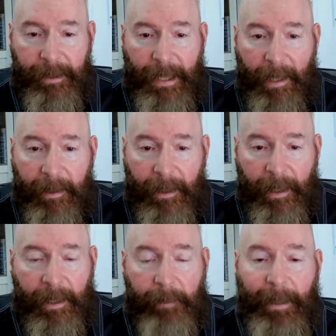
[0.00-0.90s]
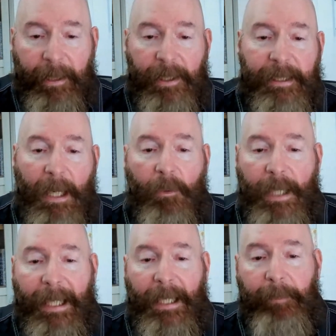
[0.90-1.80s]
deck because
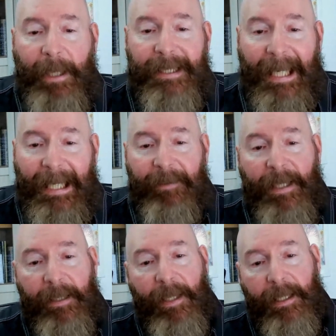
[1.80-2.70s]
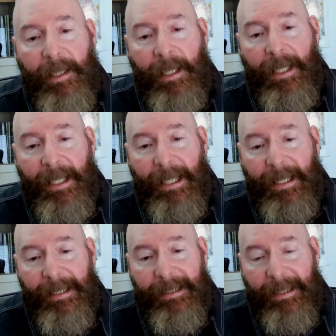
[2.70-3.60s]
anything that
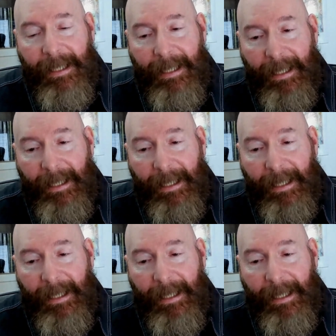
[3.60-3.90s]
is